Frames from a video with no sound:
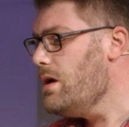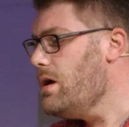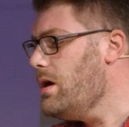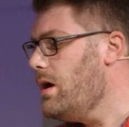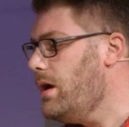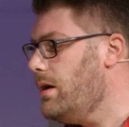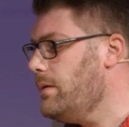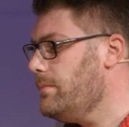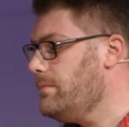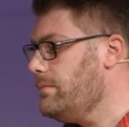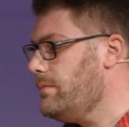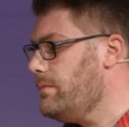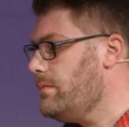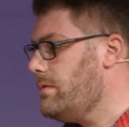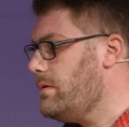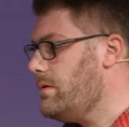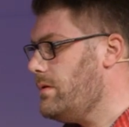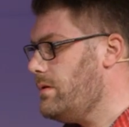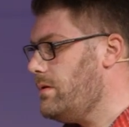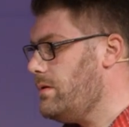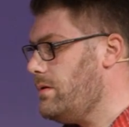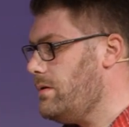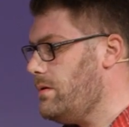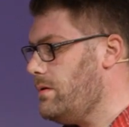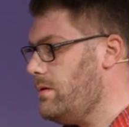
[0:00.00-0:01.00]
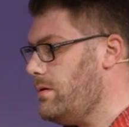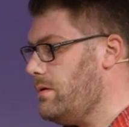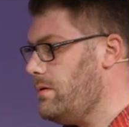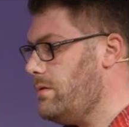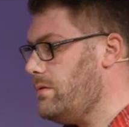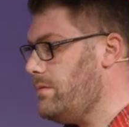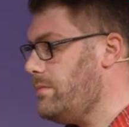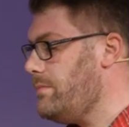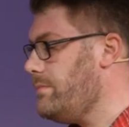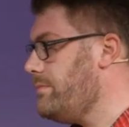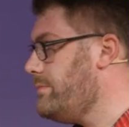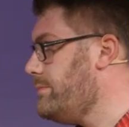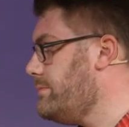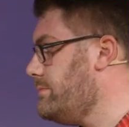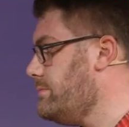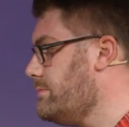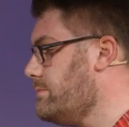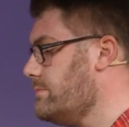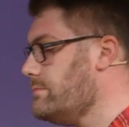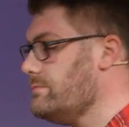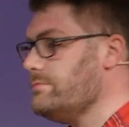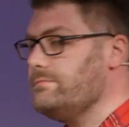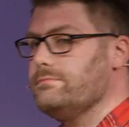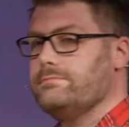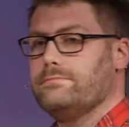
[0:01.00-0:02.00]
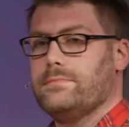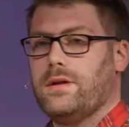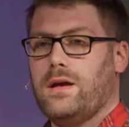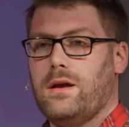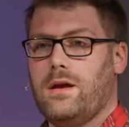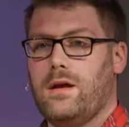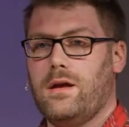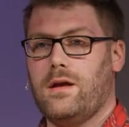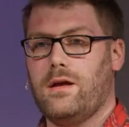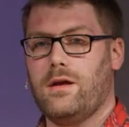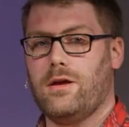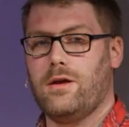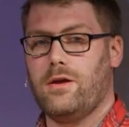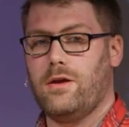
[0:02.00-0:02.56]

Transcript: [no speech]